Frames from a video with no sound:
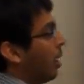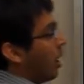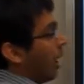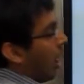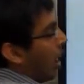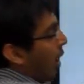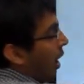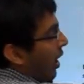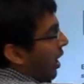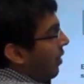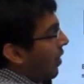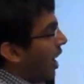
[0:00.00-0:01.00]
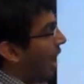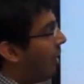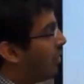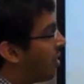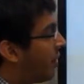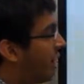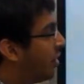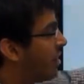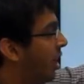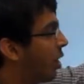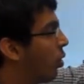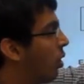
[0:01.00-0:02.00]
Again, we have the TRELLIS
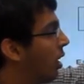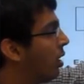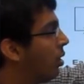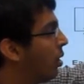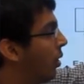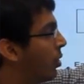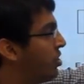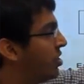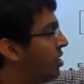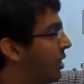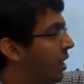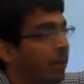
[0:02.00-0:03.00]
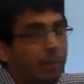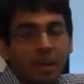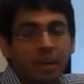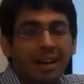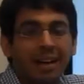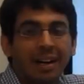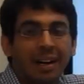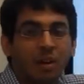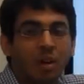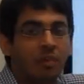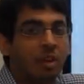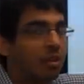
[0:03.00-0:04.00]
encoding, which is nothing but a
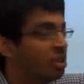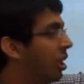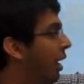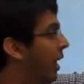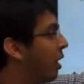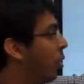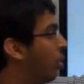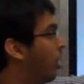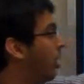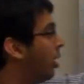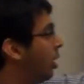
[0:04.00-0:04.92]
convolutional encoder.